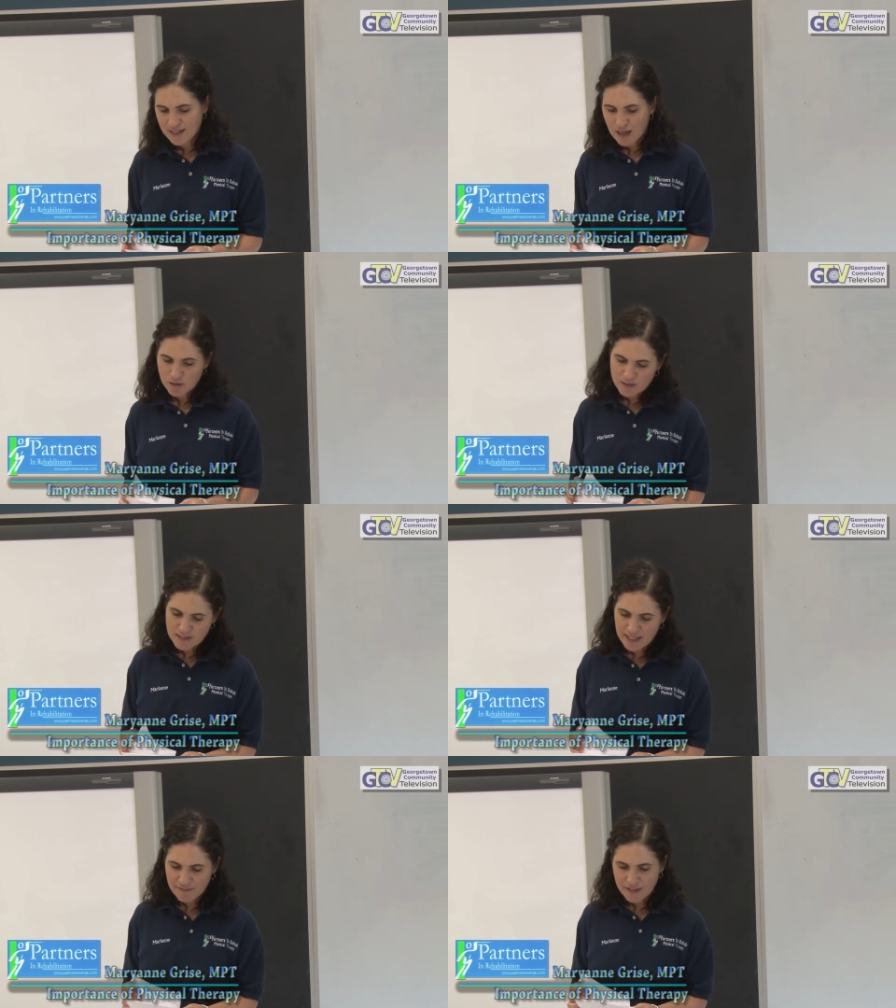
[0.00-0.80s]
I will
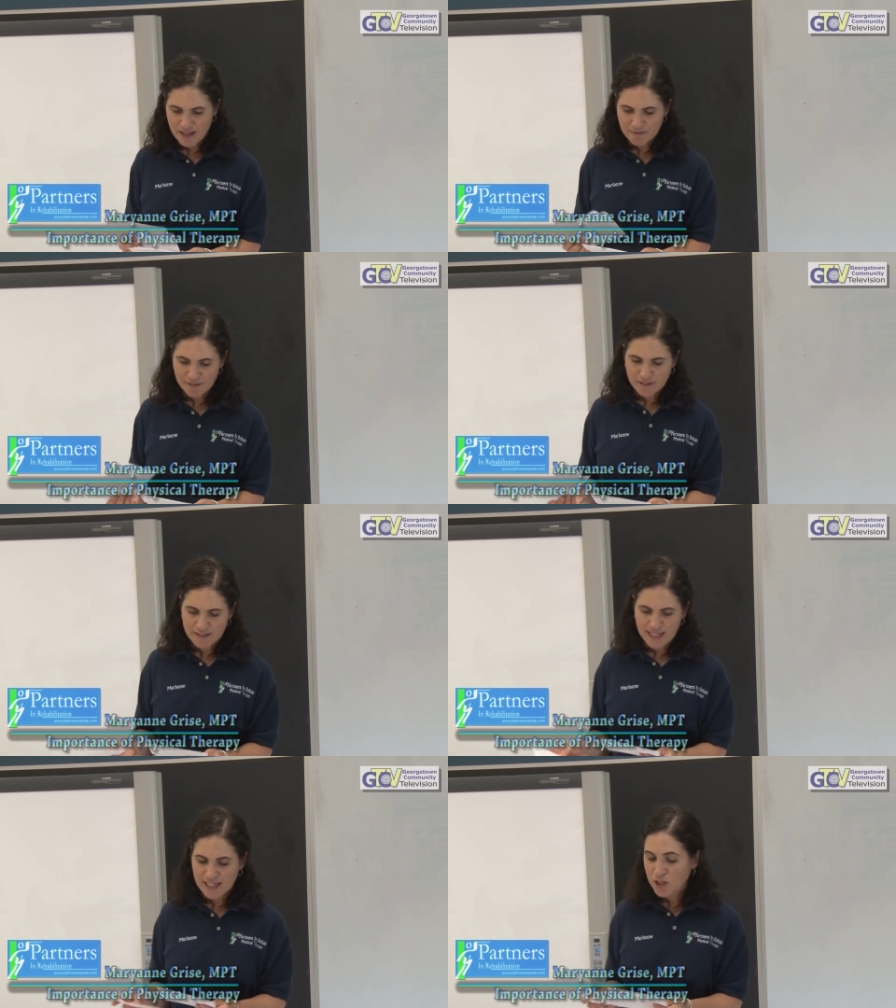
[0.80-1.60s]
that.
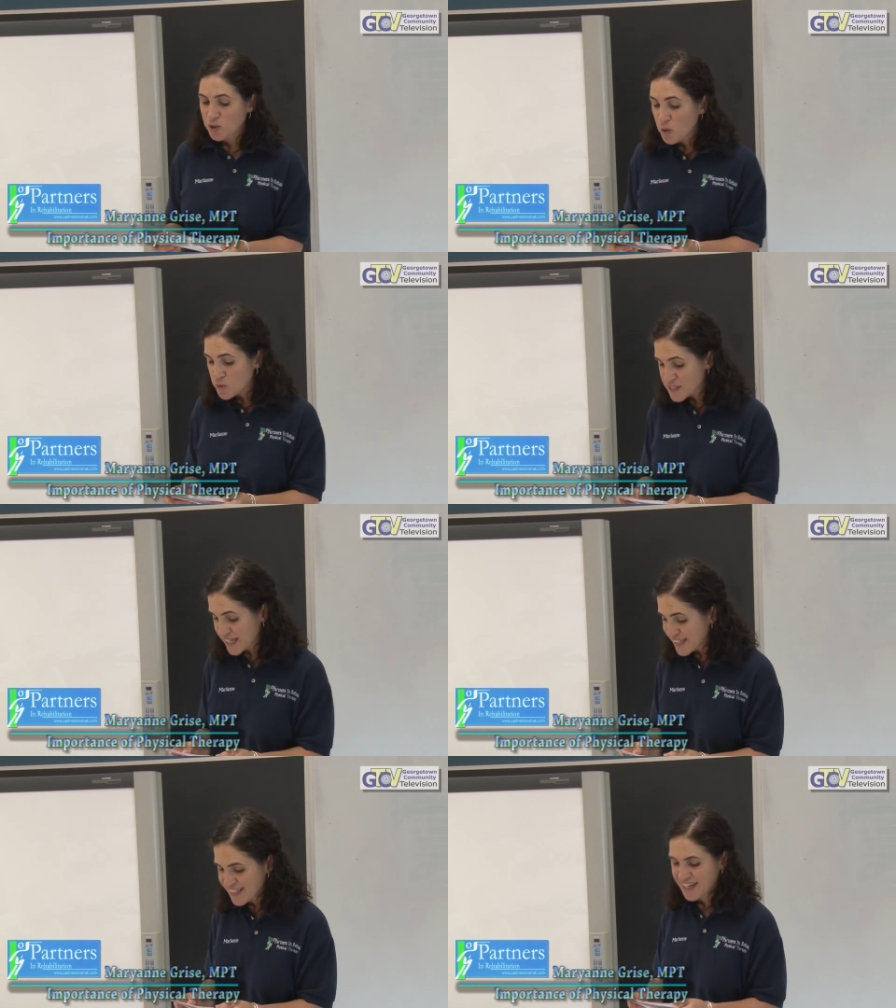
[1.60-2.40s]
in
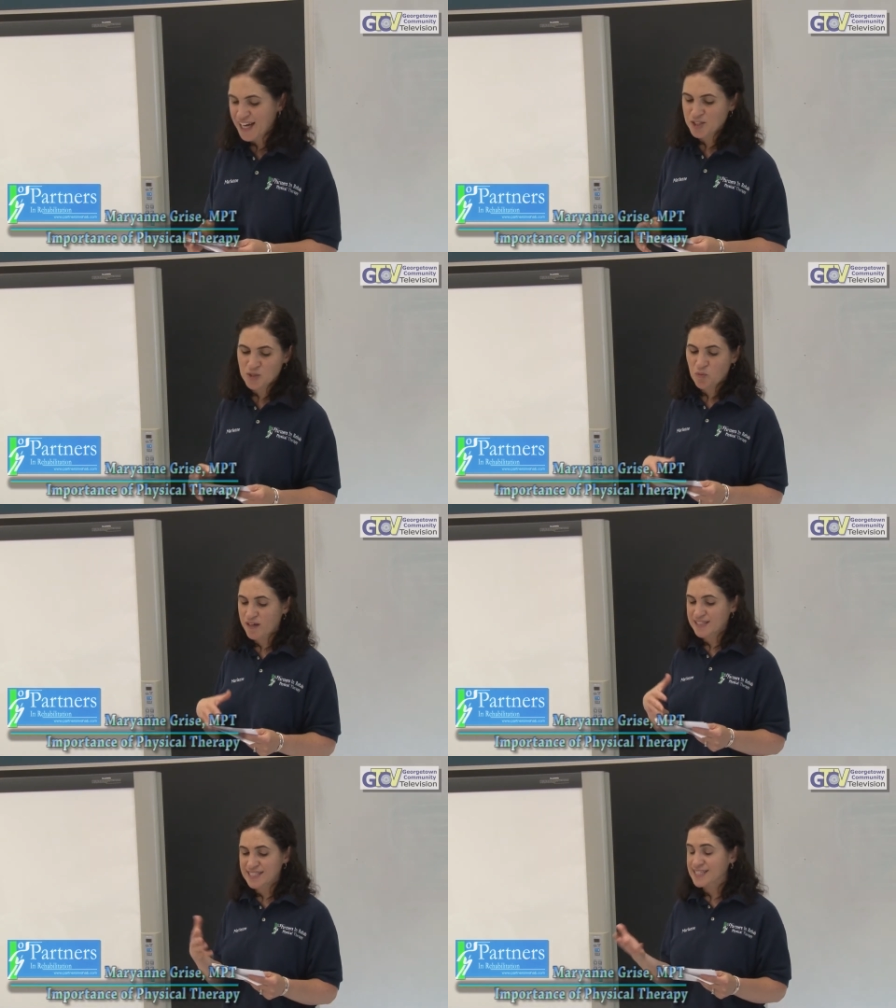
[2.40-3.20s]
closing, I just
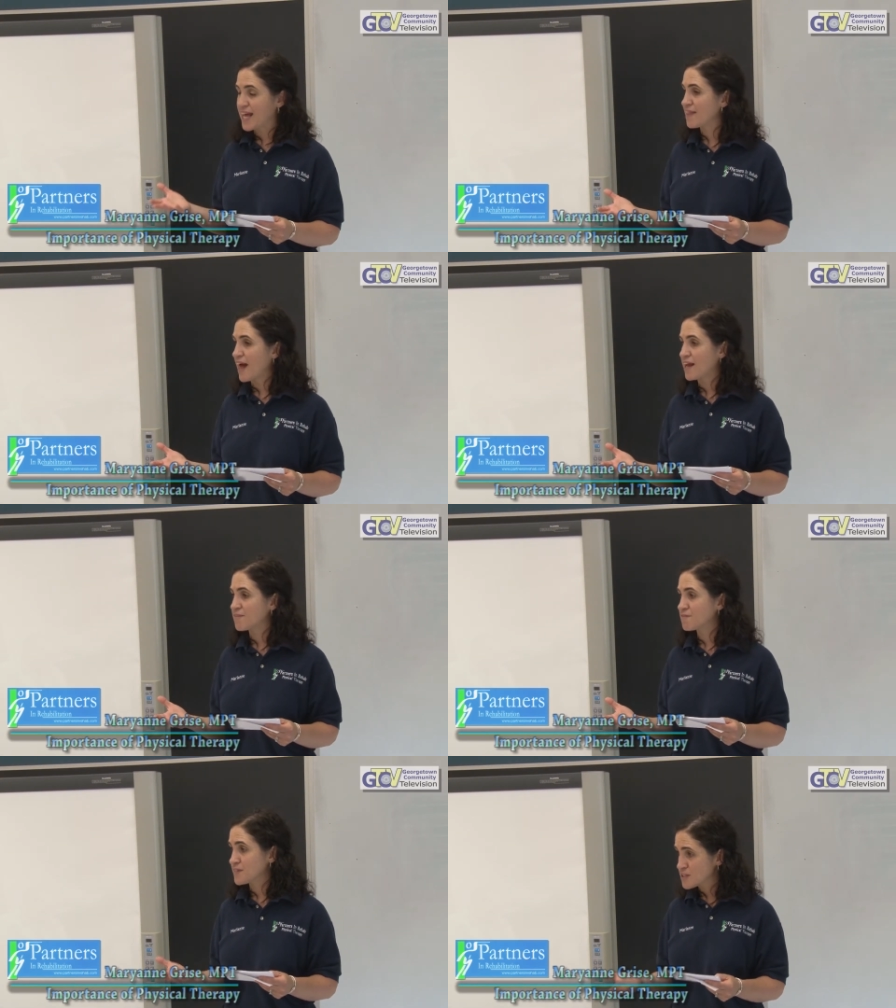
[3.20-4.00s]
wanted to say
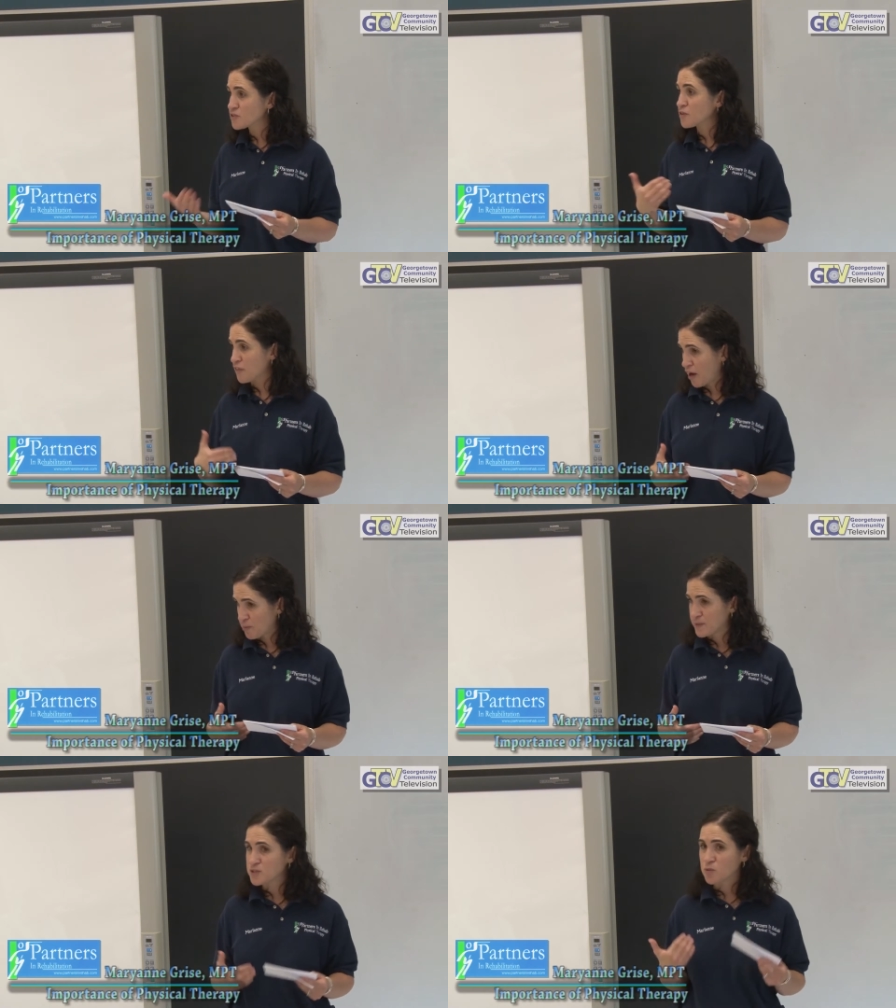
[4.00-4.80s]
that physical
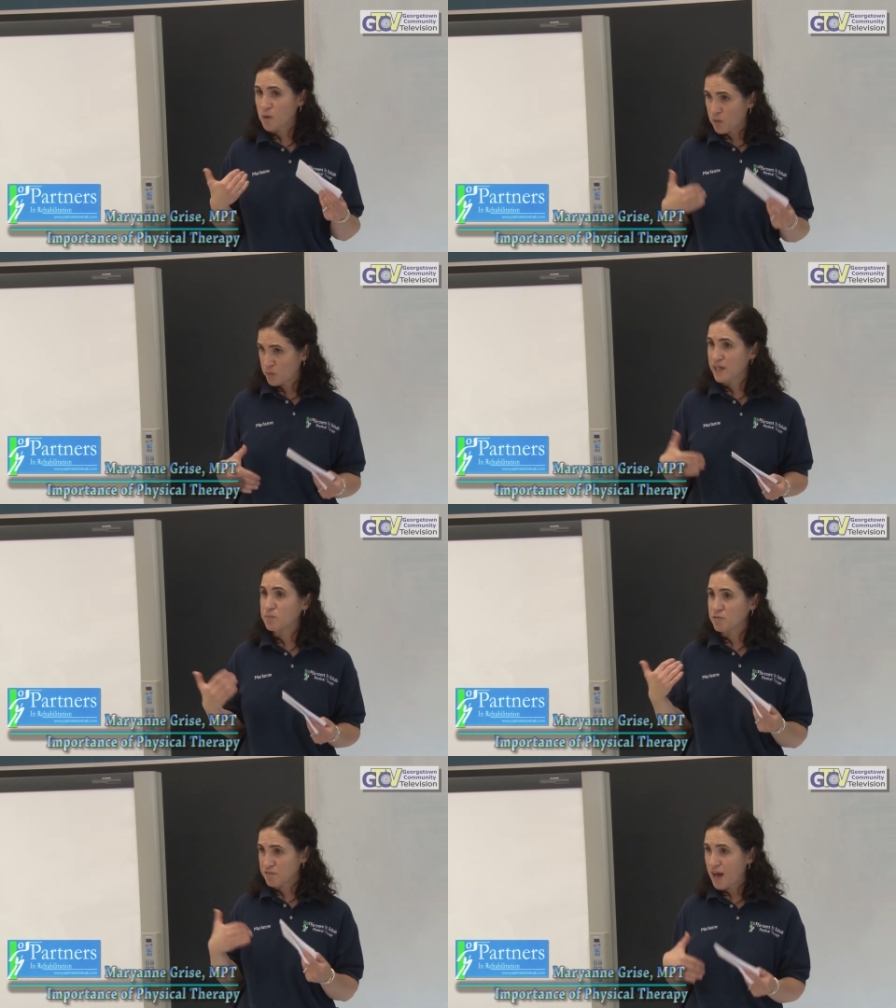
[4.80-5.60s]
therapy, so what we
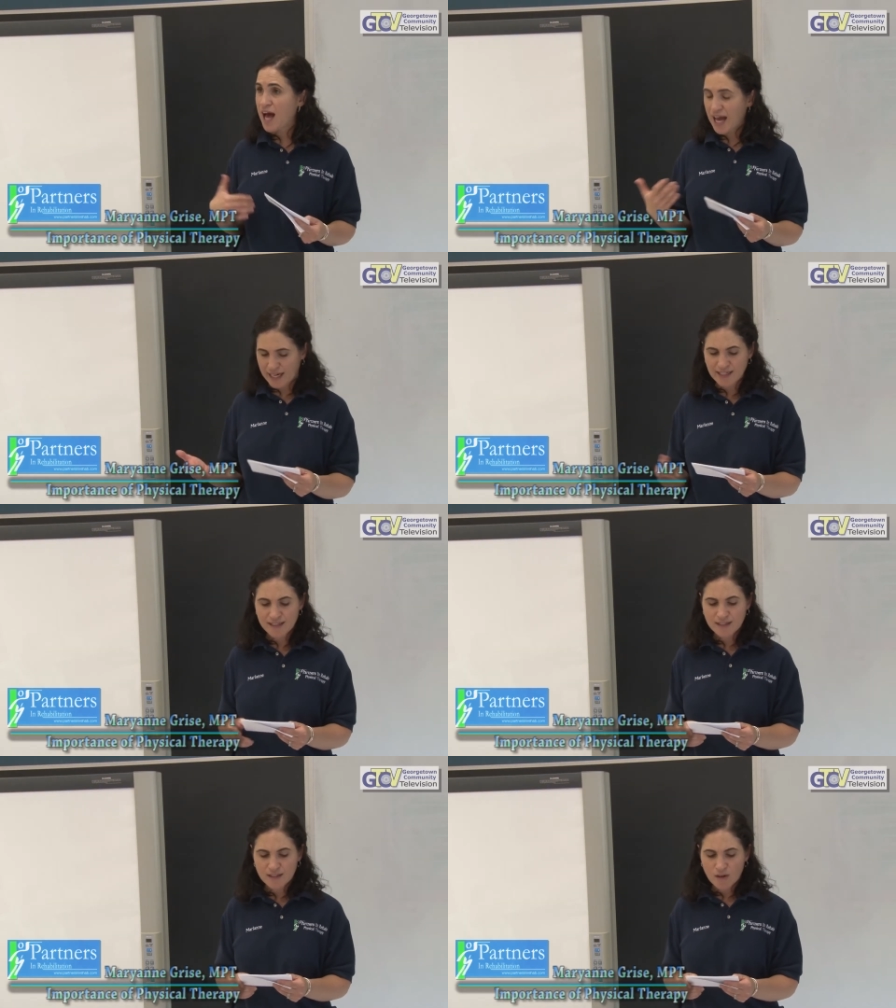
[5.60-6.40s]
provide
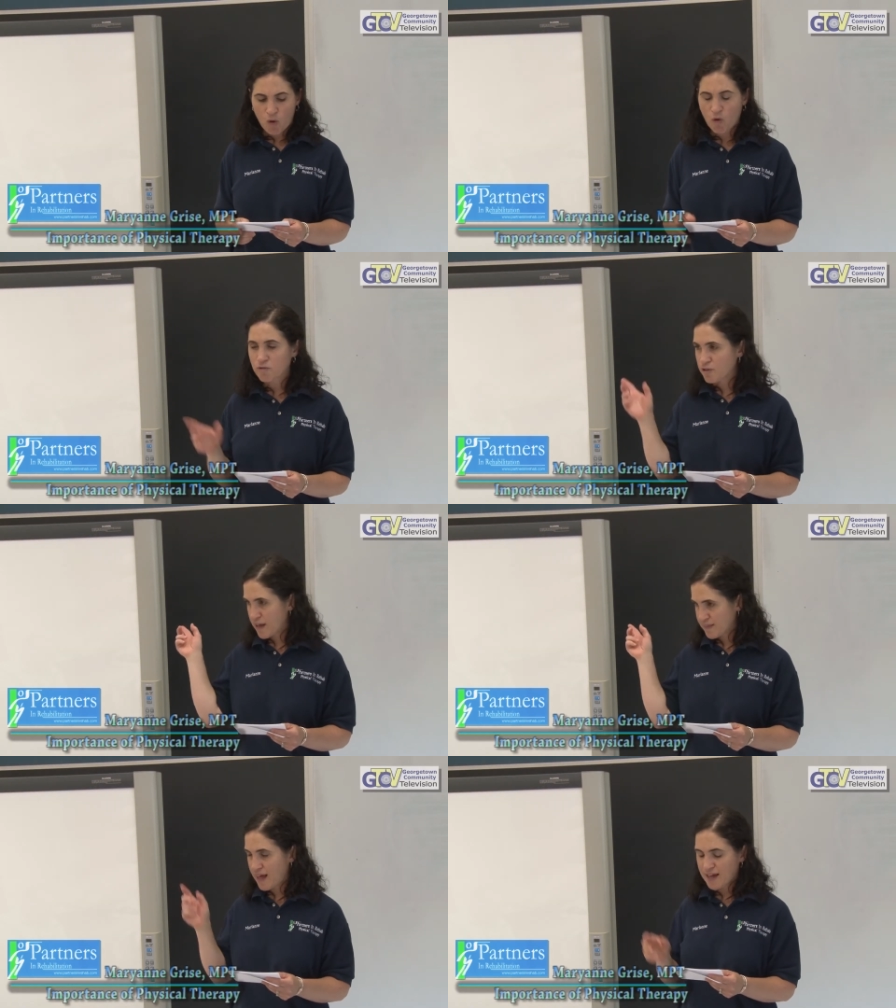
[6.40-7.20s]
over
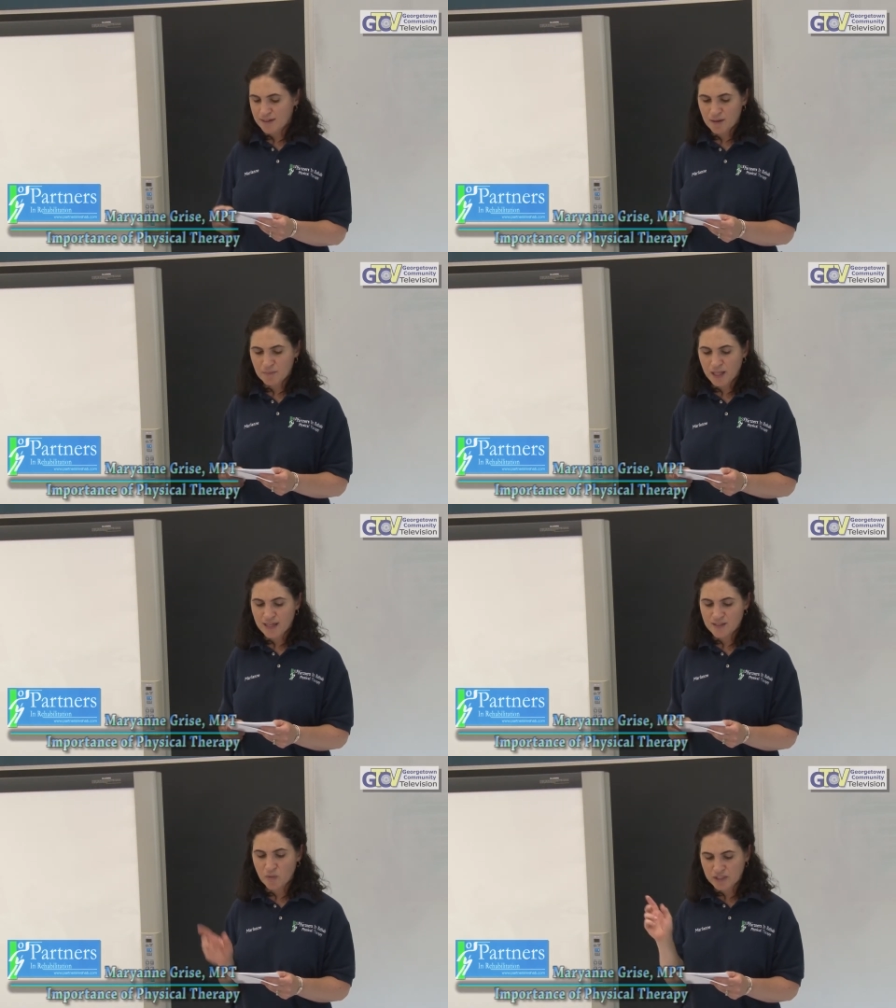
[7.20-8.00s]
at that
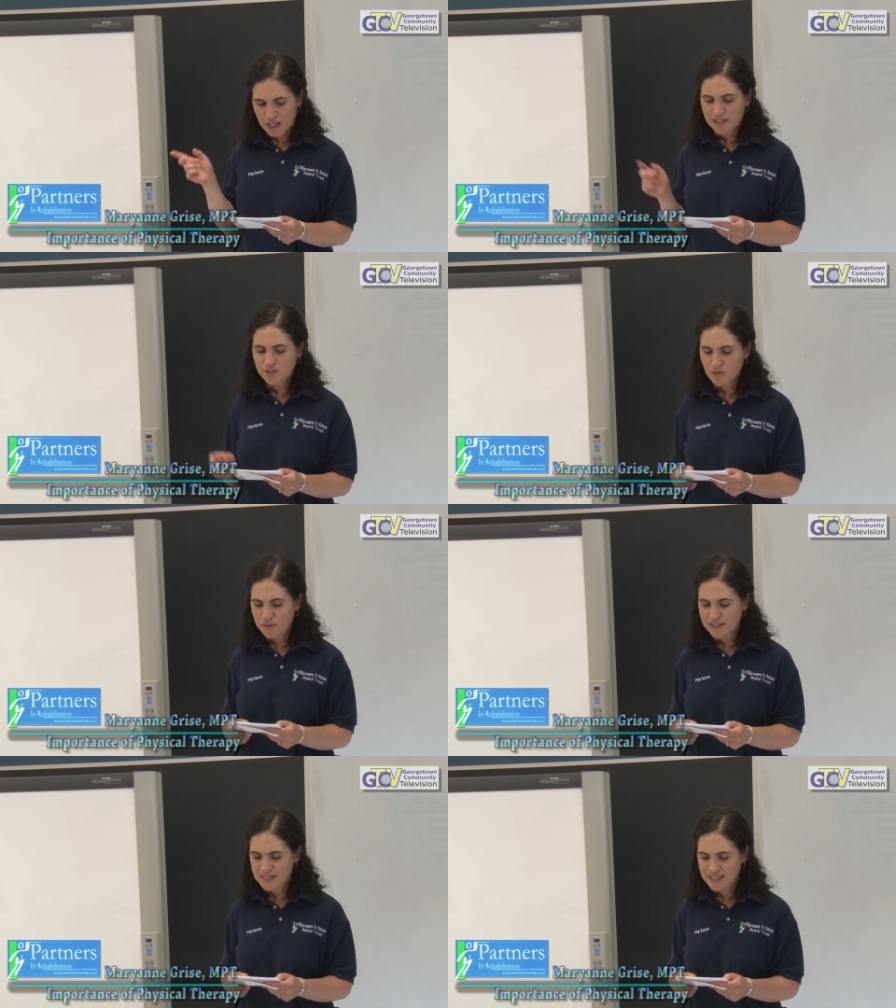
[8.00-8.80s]
plaza where Dunkin'
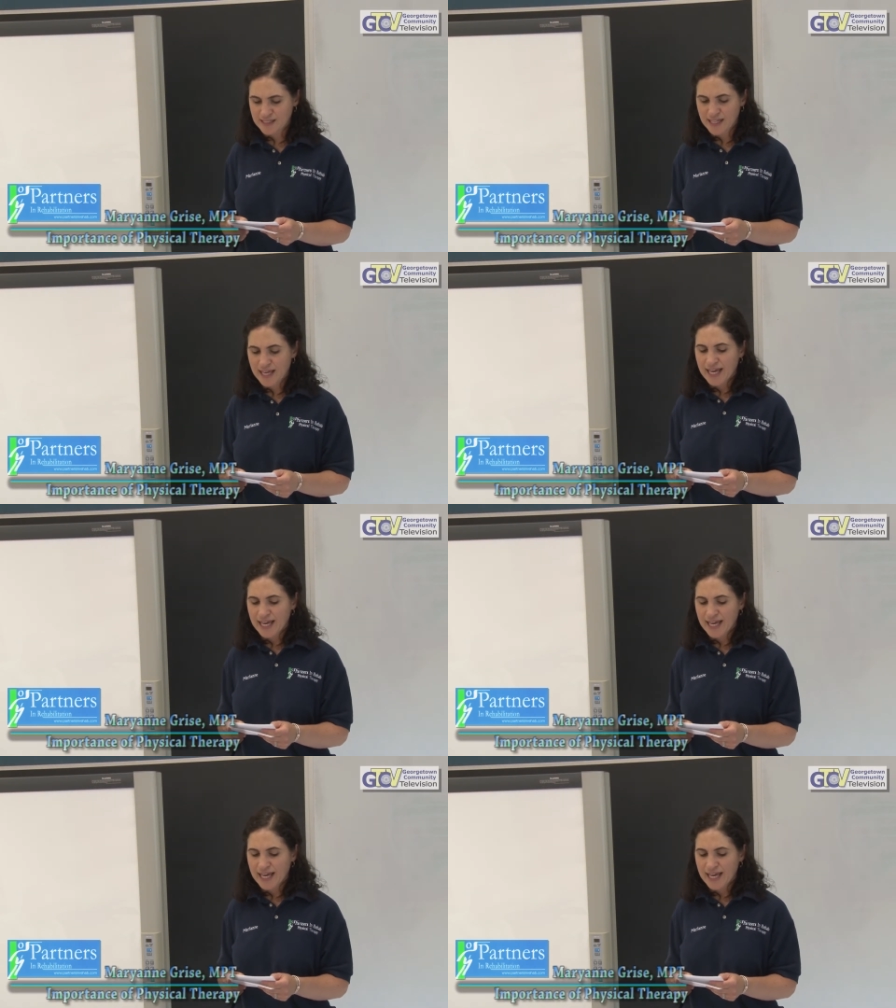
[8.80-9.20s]
Donuts is,